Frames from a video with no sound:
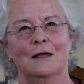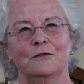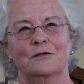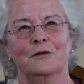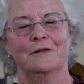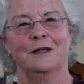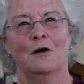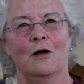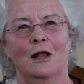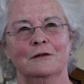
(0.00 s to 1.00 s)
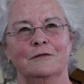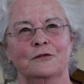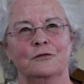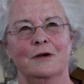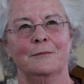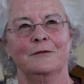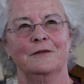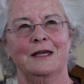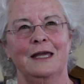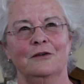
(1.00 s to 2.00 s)
sort of in all of its
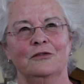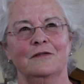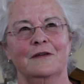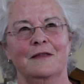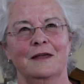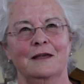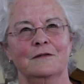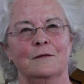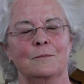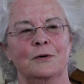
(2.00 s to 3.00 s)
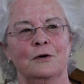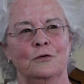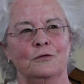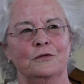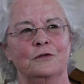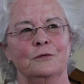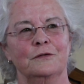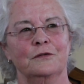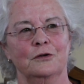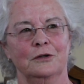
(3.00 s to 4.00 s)
ramifications, I think is opposed to a
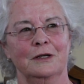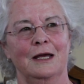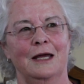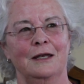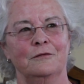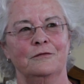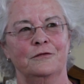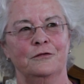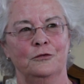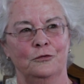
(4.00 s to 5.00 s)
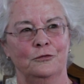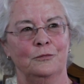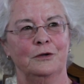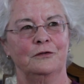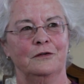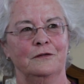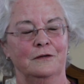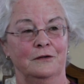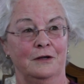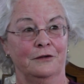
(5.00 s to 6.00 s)
certain kind of food, which
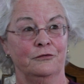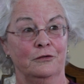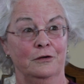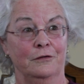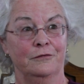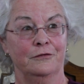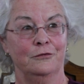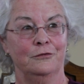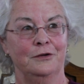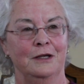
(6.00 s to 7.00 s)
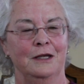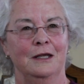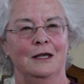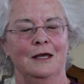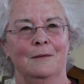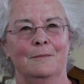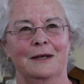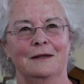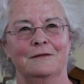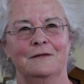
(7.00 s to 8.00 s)
is industrial food.
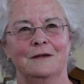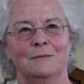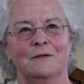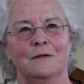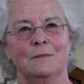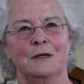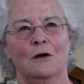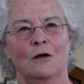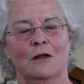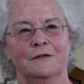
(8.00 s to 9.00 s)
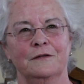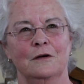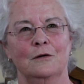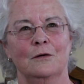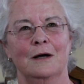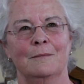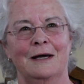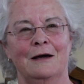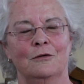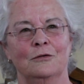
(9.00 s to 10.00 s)
But it seems to be also
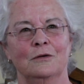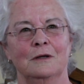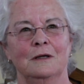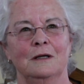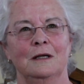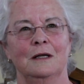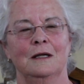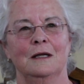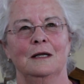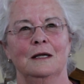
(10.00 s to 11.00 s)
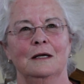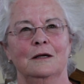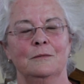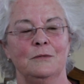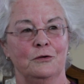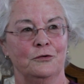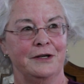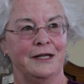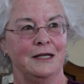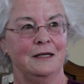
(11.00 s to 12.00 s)
about
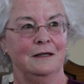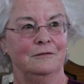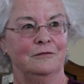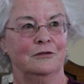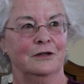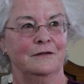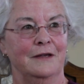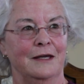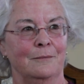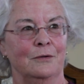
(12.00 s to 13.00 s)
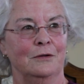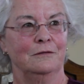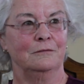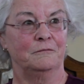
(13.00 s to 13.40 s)
community, for example,